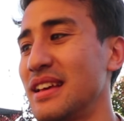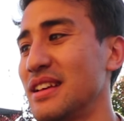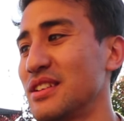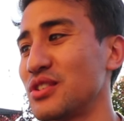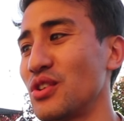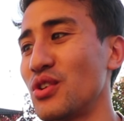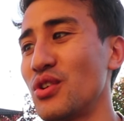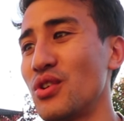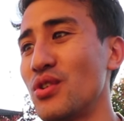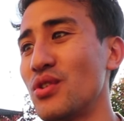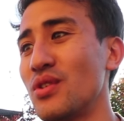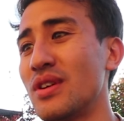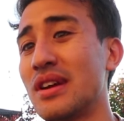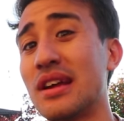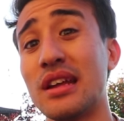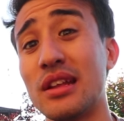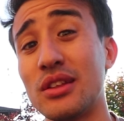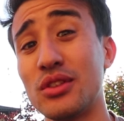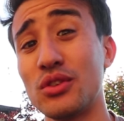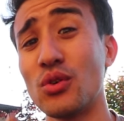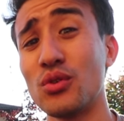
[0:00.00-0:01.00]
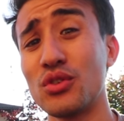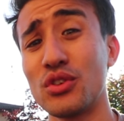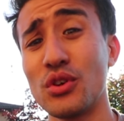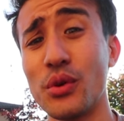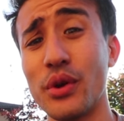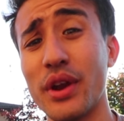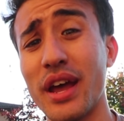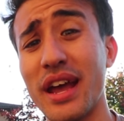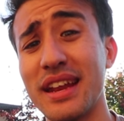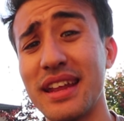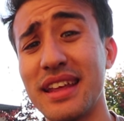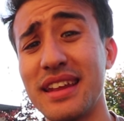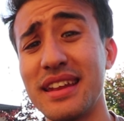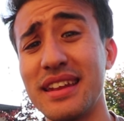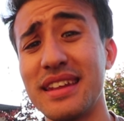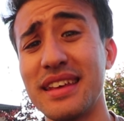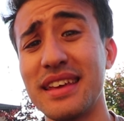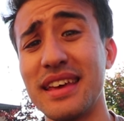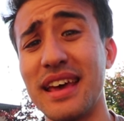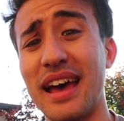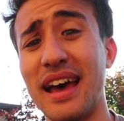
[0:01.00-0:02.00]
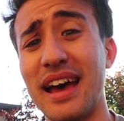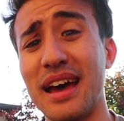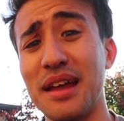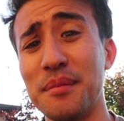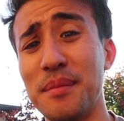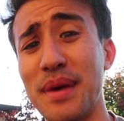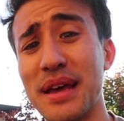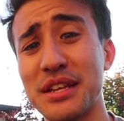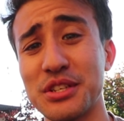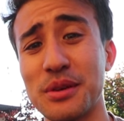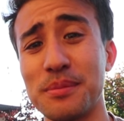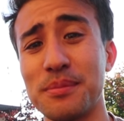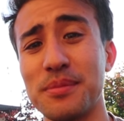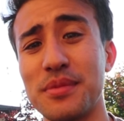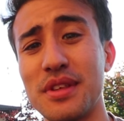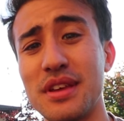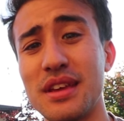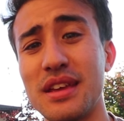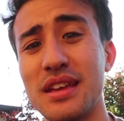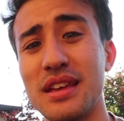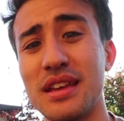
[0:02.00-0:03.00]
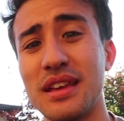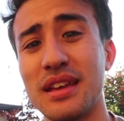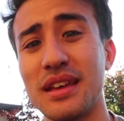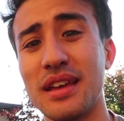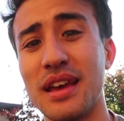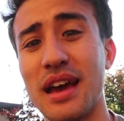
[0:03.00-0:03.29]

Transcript: So don't do what I did and mess up the